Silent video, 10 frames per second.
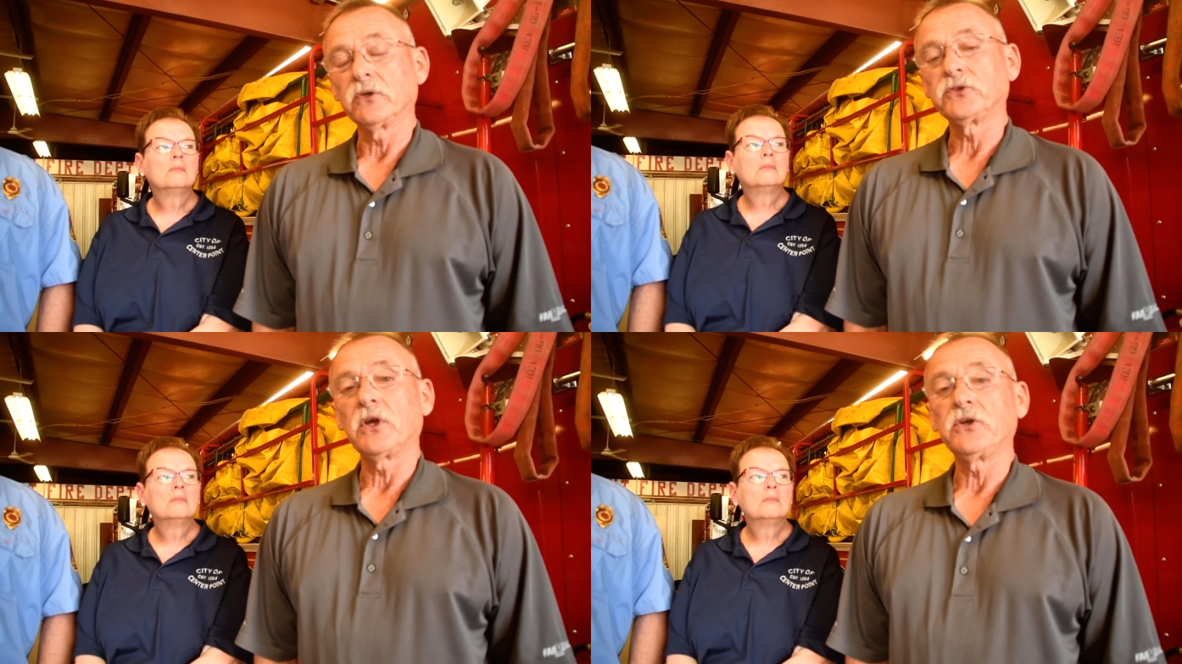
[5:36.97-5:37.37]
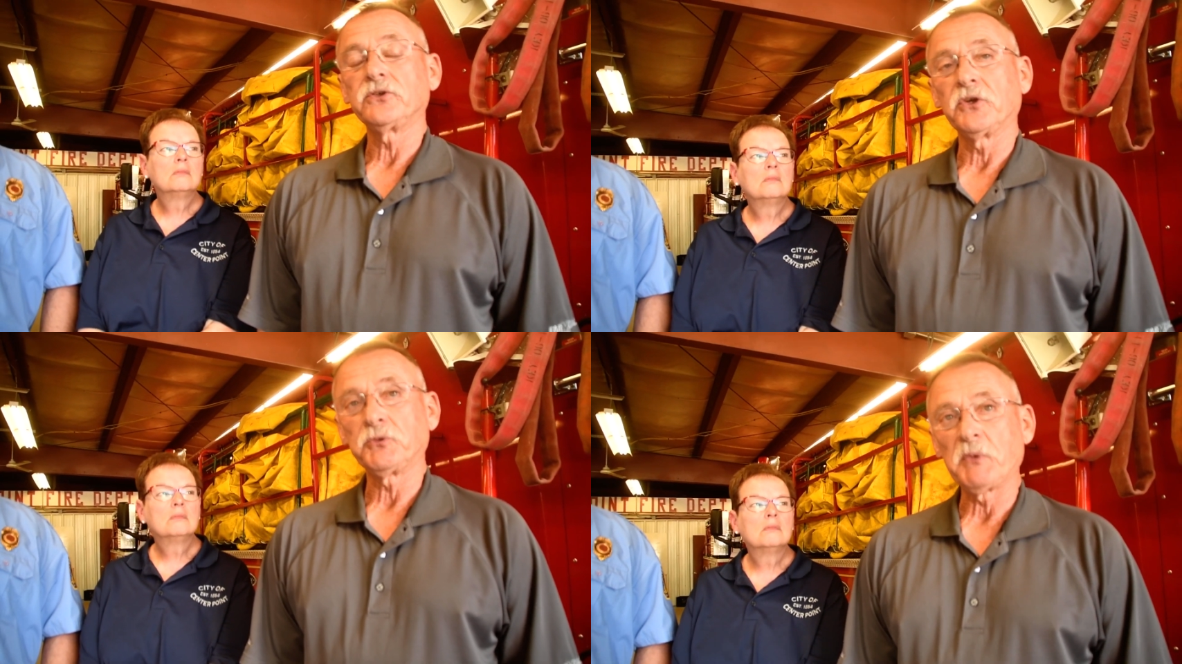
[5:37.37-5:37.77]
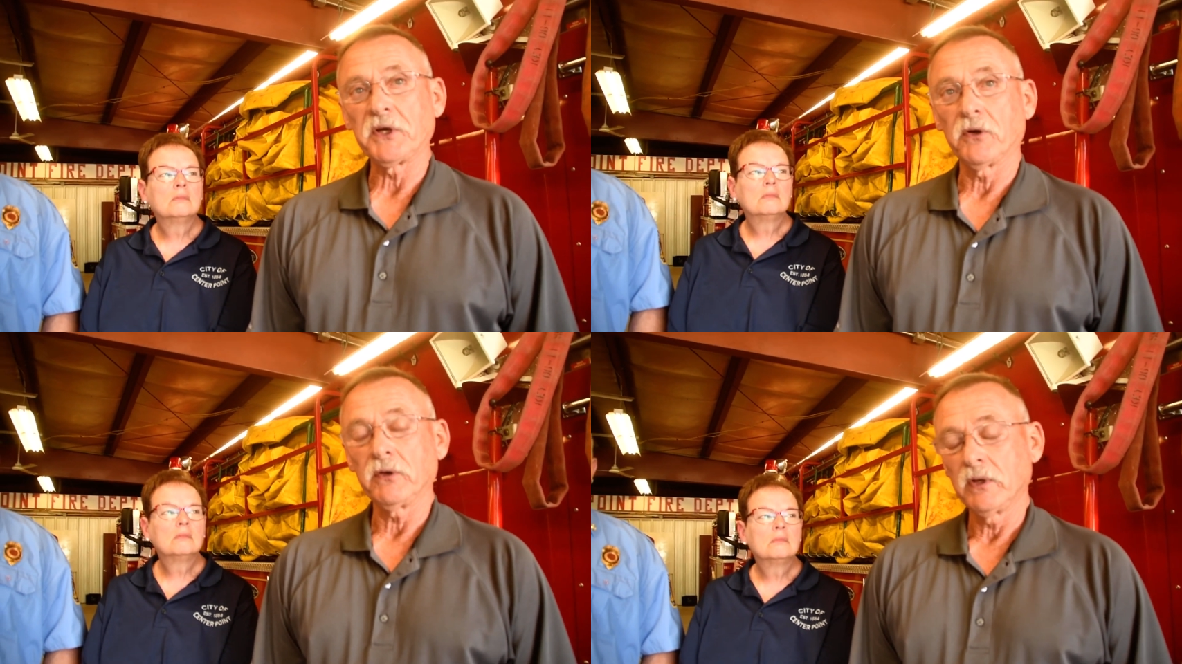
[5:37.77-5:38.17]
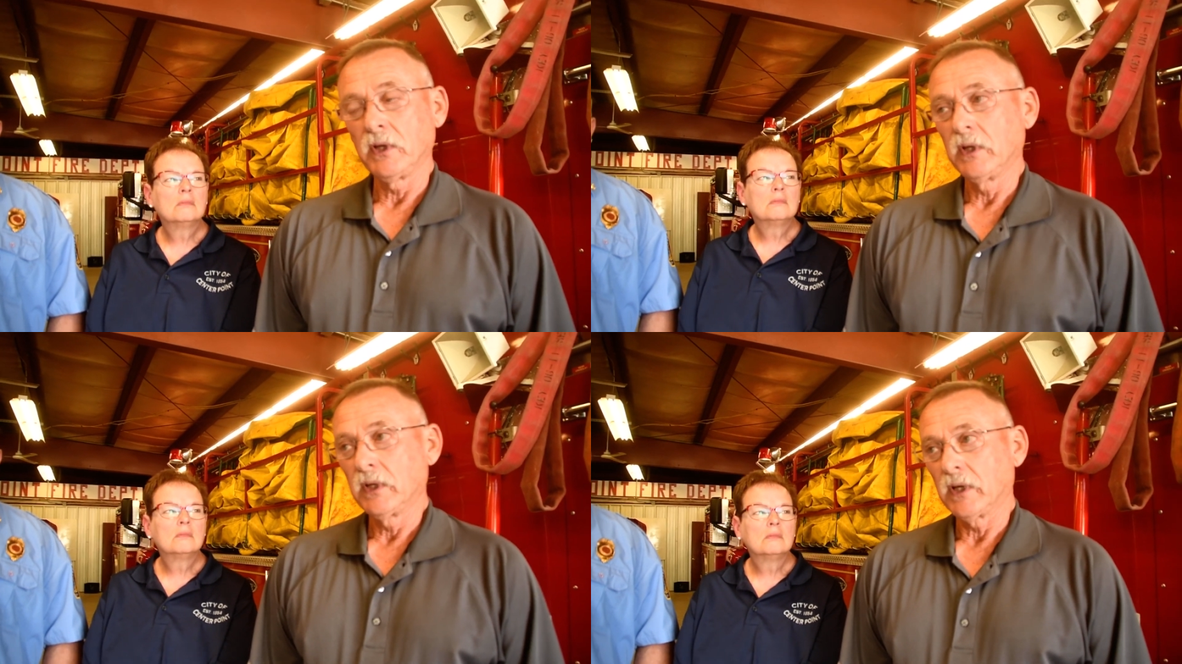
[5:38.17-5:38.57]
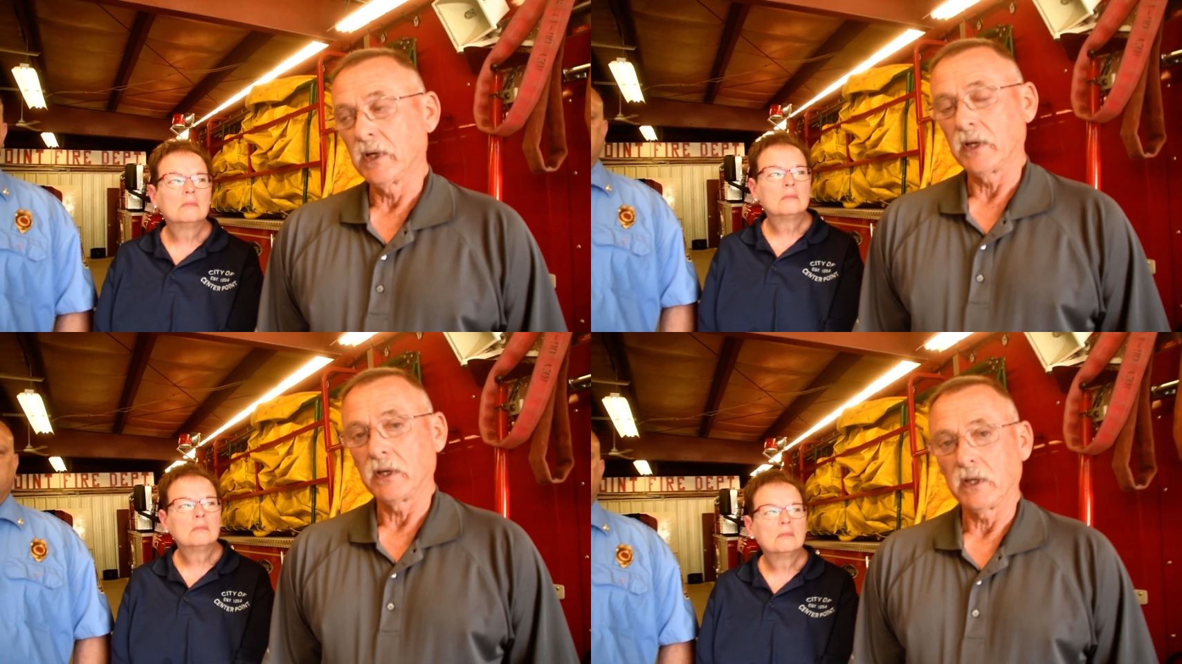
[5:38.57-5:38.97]
Speaker 1: a station that's bigger.
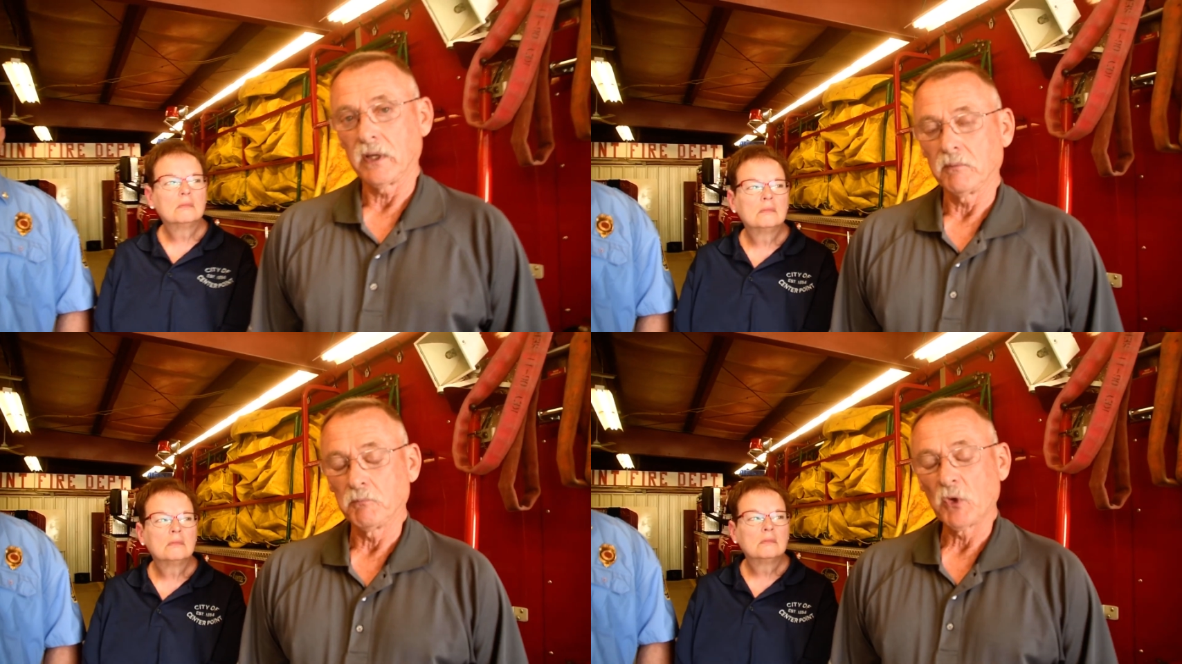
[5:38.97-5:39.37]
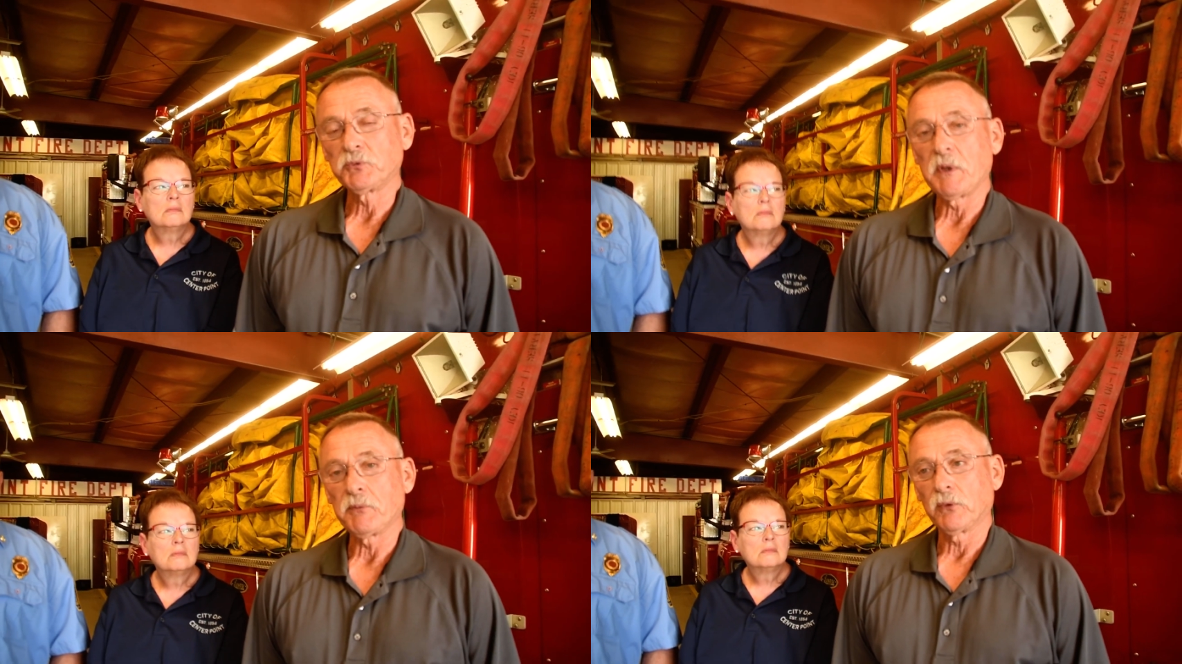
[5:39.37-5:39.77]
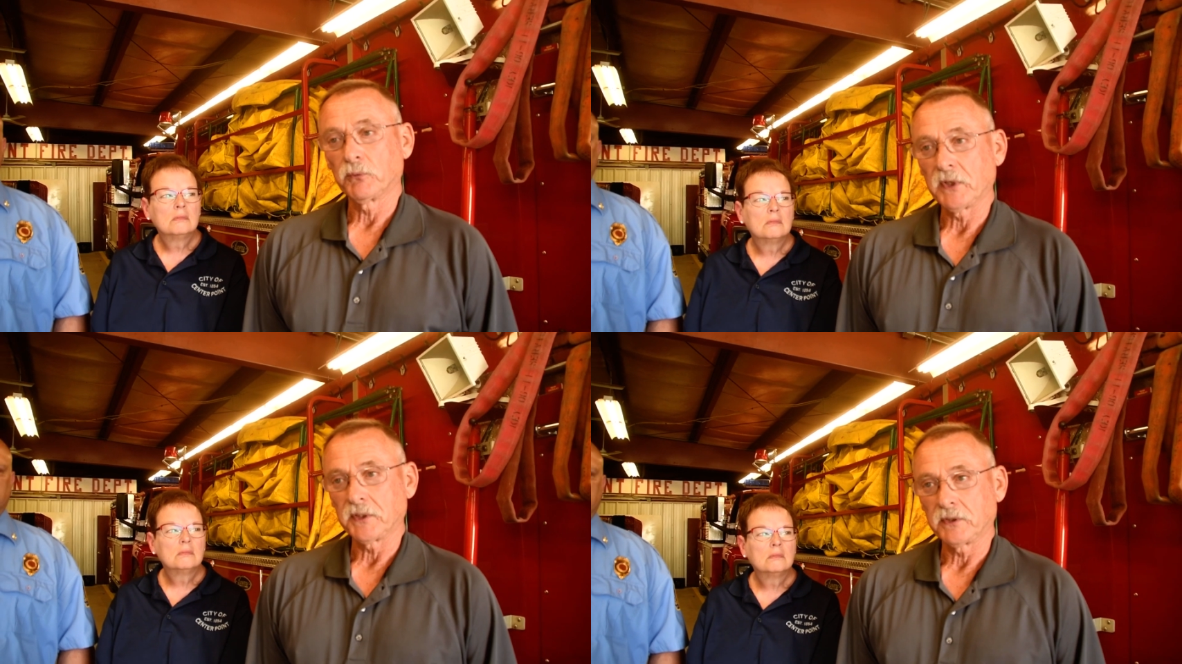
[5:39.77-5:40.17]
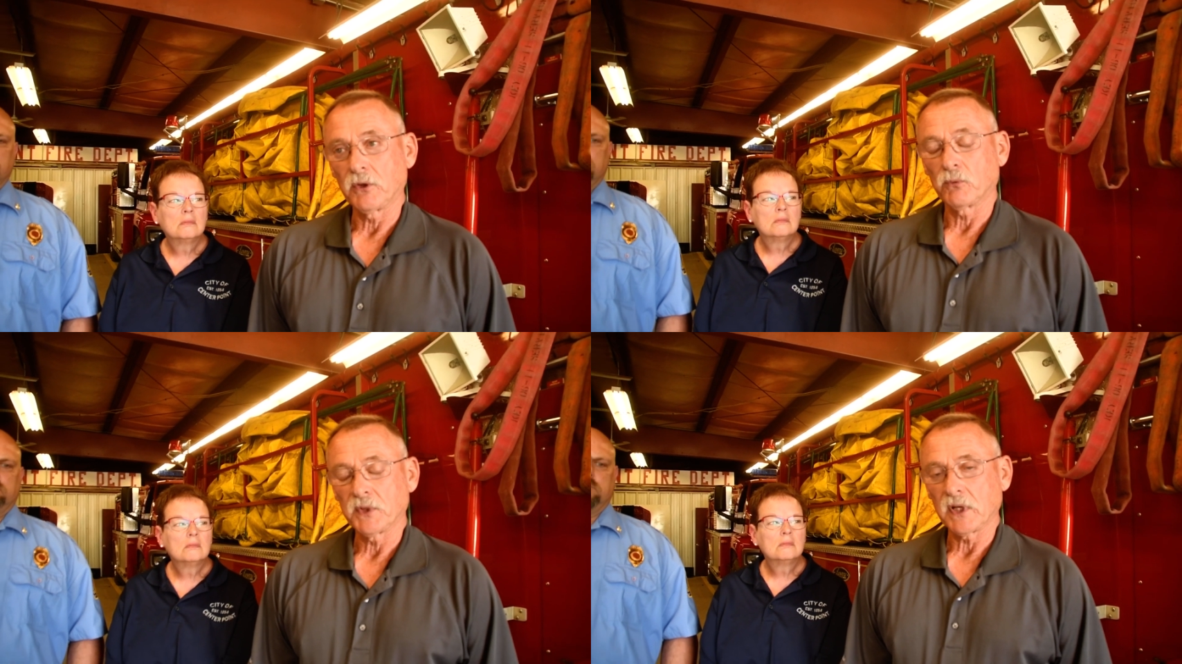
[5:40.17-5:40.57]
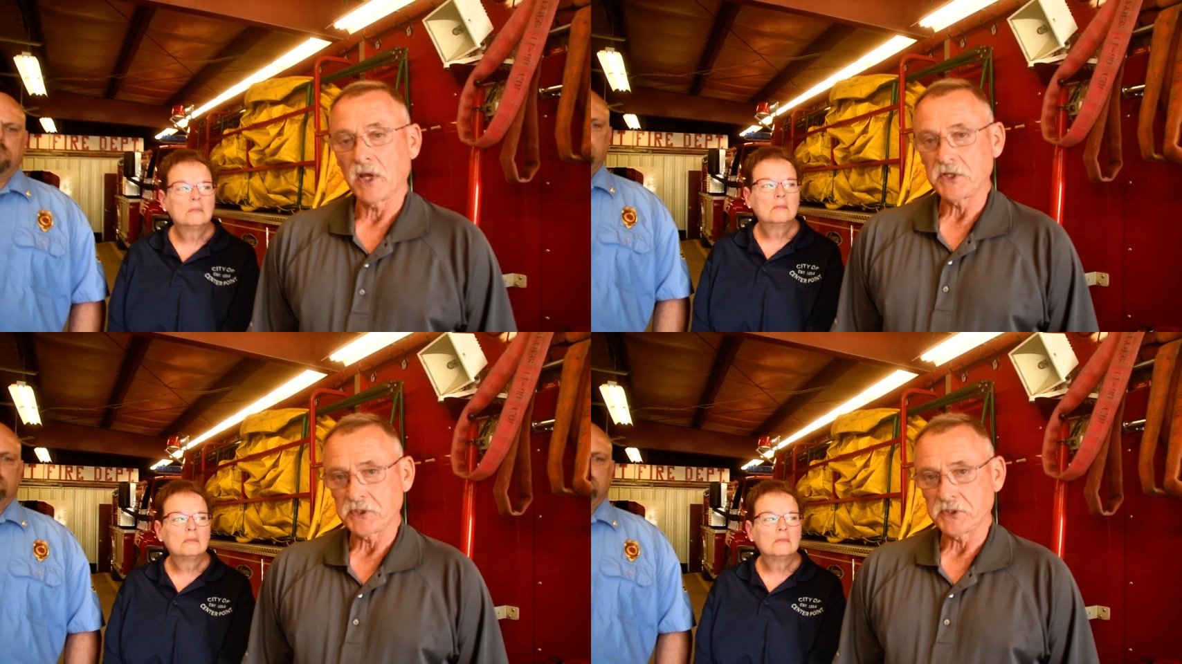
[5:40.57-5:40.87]
Uh, most people re don't realize